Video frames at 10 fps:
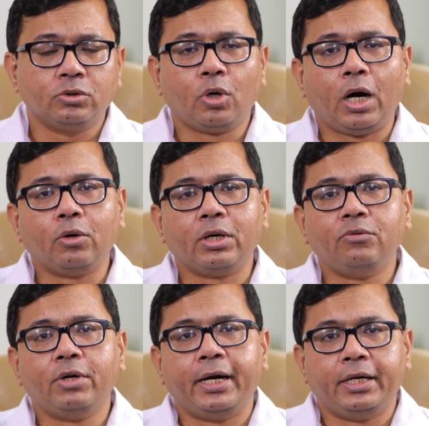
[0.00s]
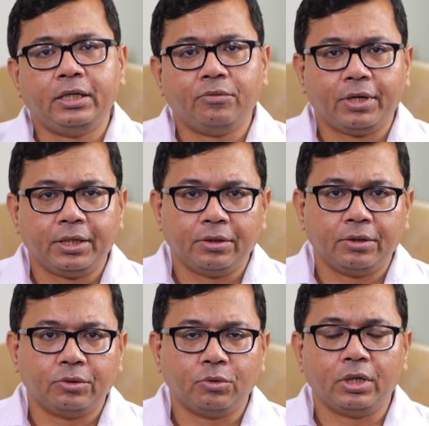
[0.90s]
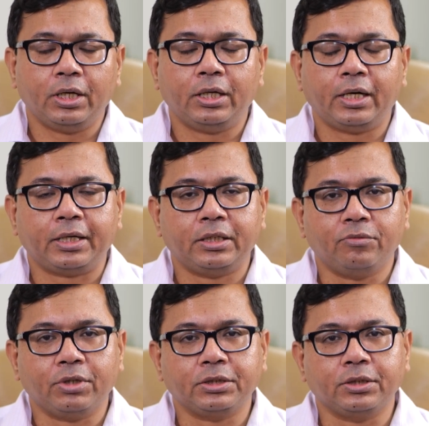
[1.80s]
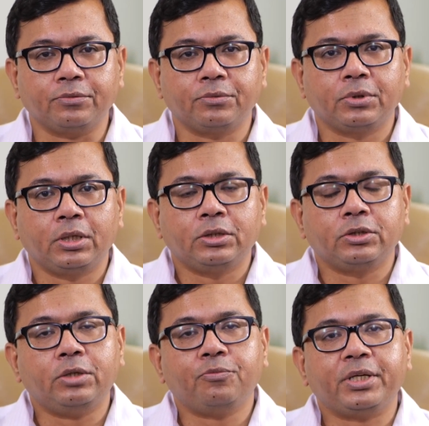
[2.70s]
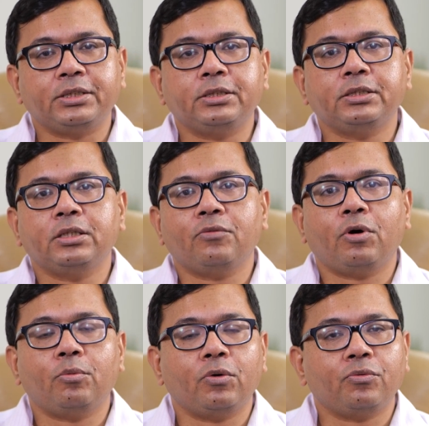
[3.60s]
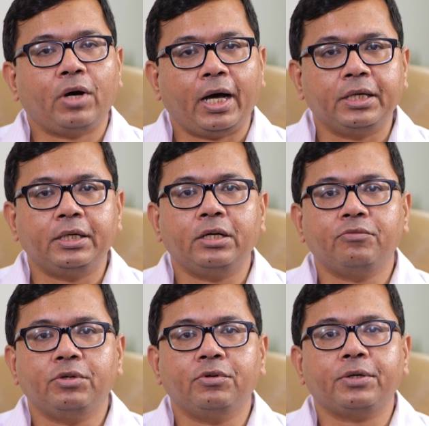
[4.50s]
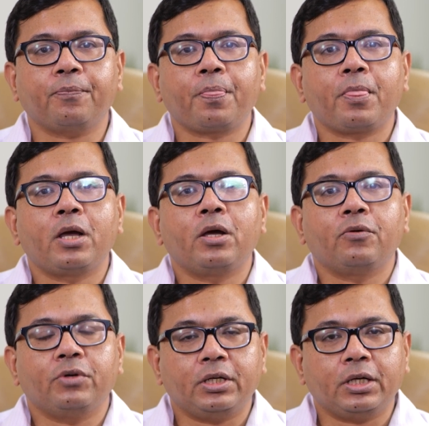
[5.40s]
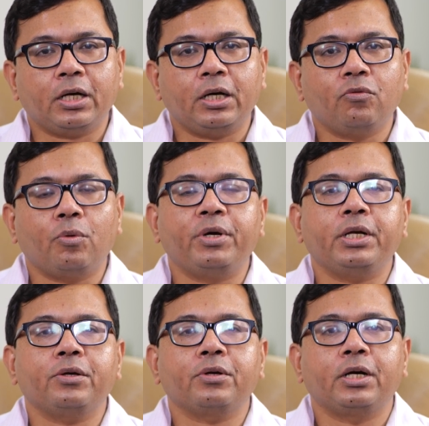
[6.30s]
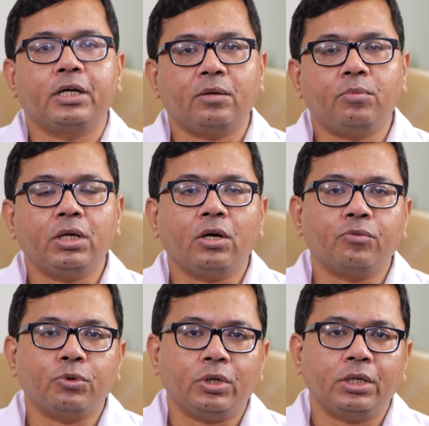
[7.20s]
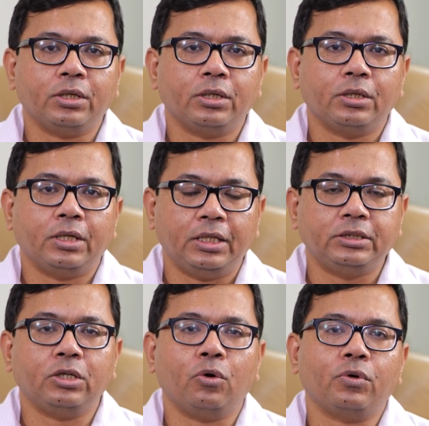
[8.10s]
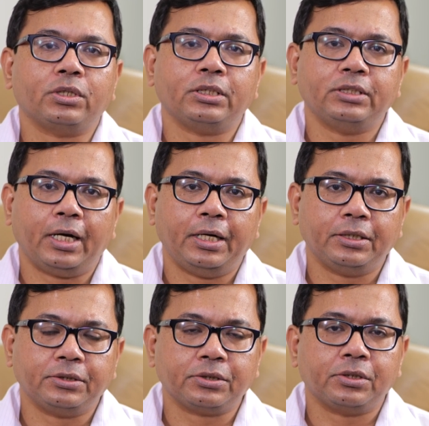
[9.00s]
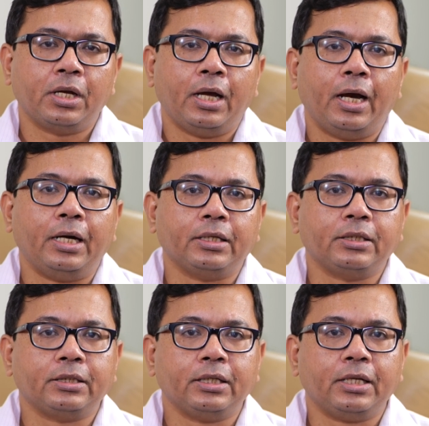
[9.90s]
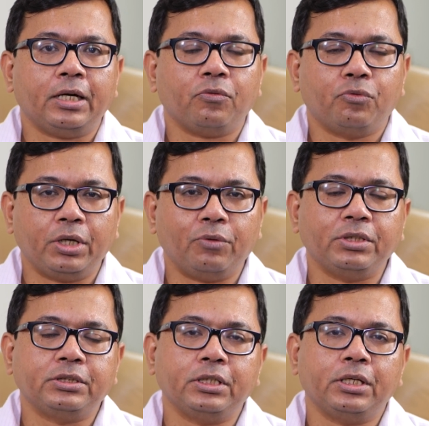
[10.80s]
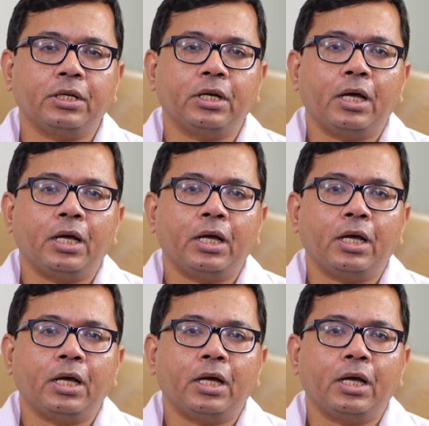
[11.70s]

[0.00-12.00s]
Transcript: So how can we identify urinary tract infection? It presents in the form of high-grade fever with recurrent vomiting, dribbling of urine, itching over the genitals, and other than that, frequency,